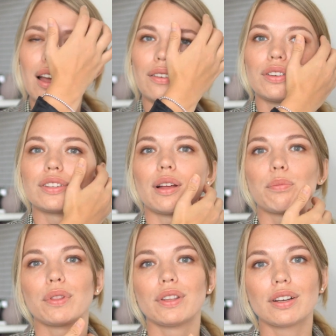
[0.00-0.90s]
For
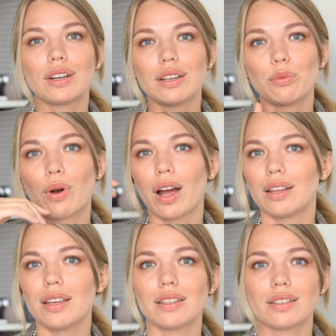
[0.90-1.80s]
example, the green one
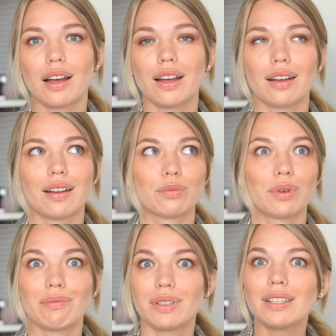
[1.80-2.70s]
is
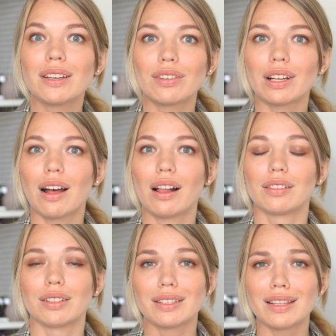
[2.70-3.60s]
when we see a green
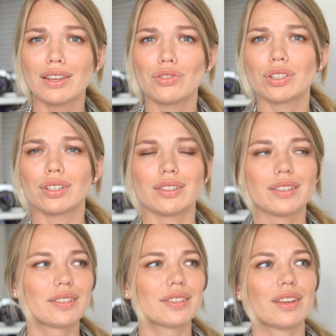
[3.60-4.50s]
color, it's nature, it's,